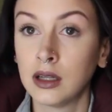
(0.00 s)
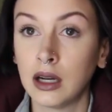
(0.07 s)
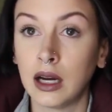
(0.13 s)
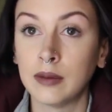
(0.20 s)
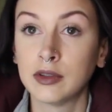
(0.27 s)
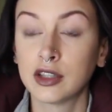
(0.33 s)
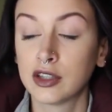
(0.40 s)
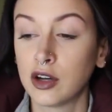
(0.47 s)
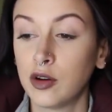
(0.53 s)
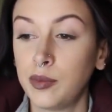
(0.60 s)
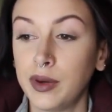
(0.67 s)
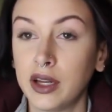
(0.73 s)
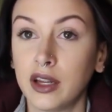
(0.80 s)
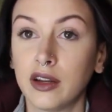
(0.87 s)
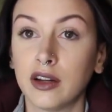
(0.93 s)
I'm just
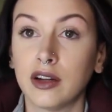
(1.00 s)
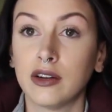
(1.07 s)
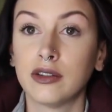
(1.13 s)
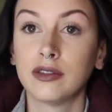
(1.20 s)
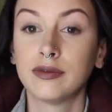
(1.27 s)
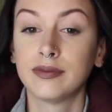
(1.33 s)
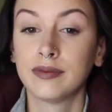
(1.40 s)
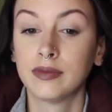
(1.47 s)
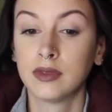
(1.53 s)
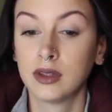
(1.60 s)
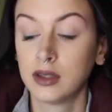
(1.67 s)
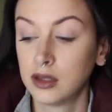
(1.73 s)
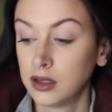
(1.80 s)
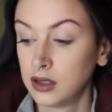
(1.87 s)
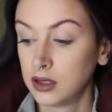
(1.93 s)
hoping, you know,
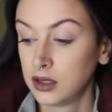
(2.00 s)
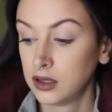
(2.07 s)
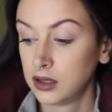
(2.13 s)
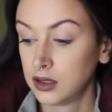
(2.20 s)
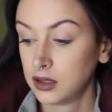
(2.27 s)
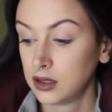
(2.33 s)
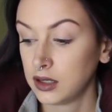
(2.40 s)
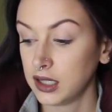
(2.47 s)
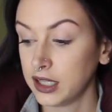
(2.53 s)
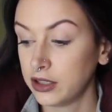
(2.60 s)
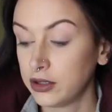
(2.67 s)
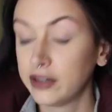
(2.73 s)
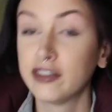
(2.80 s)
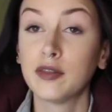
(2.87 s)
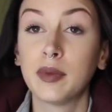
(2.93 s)
I
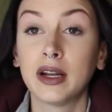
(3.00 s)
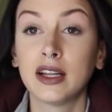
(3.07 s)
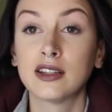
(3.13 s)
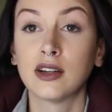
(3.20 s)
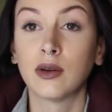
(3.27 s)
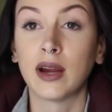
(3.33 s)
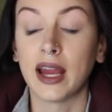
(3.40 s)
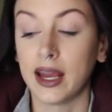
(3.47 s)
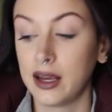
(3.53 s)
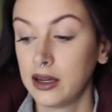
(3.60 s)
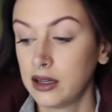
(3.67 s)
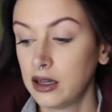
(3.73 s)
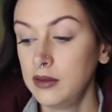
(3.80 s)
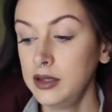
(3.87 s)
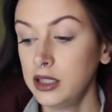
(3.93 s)
know everybody's okay.
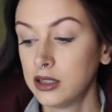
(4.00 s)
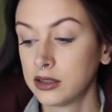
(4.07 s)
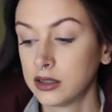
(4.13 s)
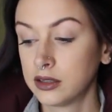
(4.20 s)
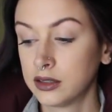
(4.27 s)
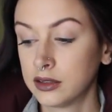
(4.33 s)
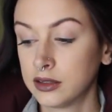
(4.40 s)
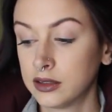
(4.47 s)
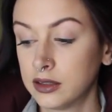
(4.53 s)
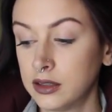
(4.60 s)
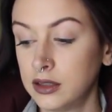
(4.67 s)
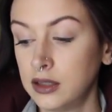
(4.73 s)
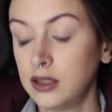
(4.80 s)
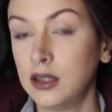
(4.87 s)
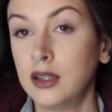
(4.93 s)
Come here.
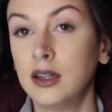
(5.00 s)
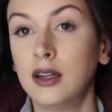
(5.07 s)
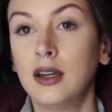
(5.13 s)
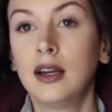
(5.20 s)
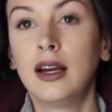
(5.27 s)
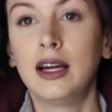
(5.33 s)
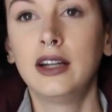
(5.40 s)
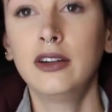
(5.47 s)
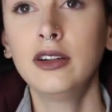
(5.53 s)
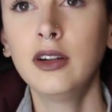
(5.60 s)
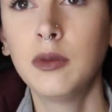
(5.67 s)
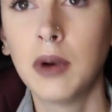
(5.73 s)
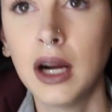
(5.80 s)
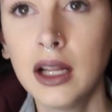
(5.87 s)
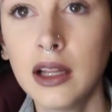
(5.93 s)
I don't know
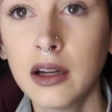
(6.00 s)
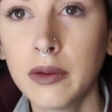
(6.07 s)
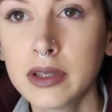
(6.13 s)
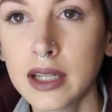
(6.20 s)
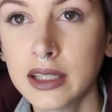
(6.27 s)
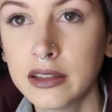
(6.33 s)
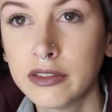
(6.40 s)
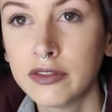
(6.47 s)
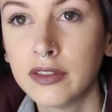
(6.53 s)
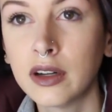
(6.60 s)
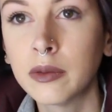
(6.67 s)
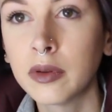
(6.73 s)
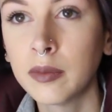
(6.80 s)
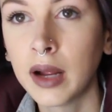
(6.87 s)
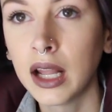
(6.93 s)
why they always like to
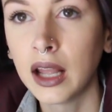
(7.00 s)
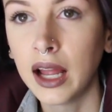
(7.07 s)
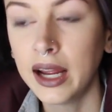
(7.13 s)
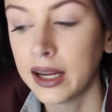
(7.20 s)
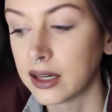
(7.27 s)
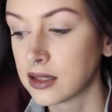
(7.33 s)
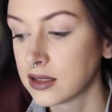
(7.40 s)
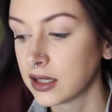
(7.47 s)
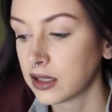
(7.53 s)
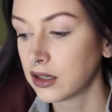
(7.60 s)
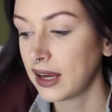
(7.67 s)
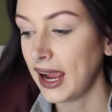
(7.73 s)
fuck with my lights, like